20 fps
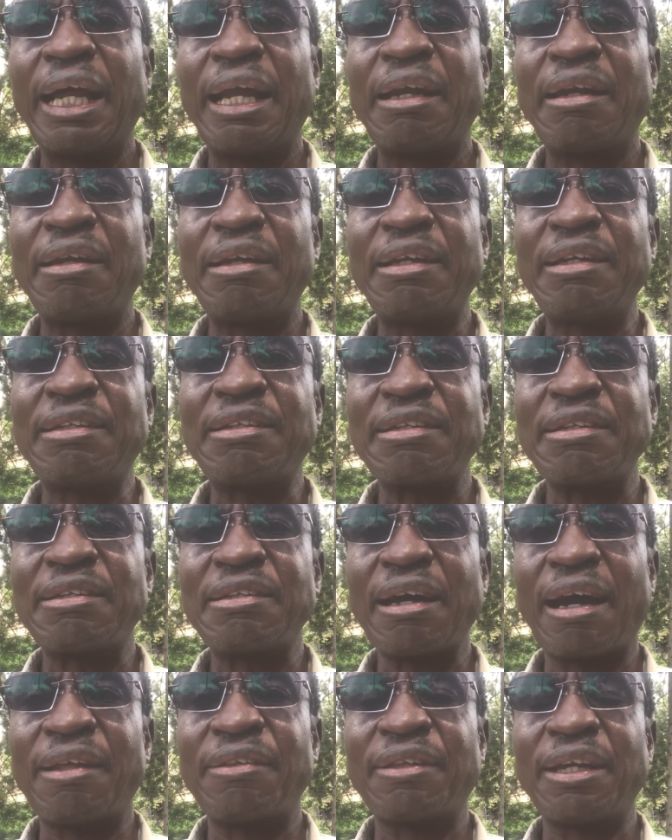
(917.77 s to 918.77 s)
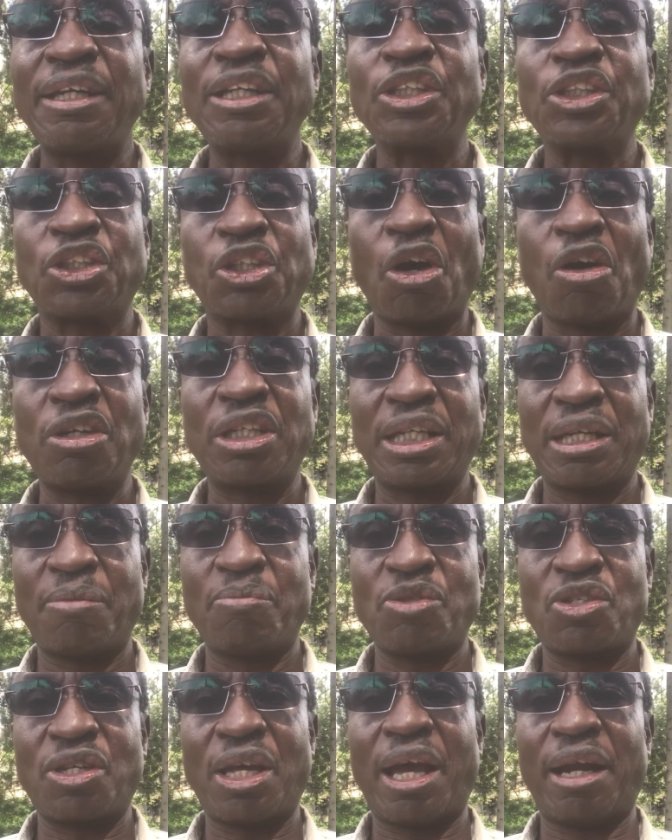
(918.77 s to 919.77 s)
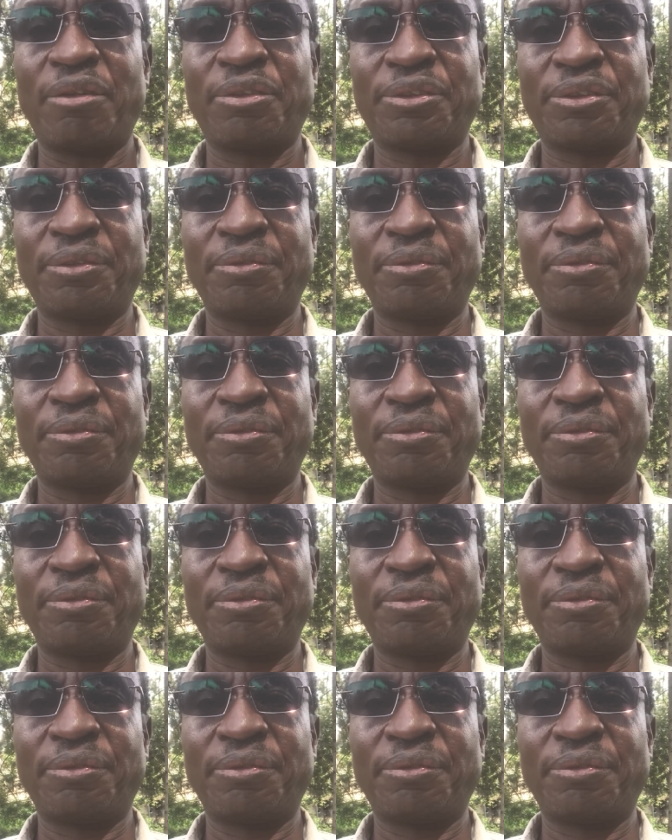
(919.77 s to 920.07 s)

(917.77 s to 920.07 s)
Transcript: lit it, and then shot himself.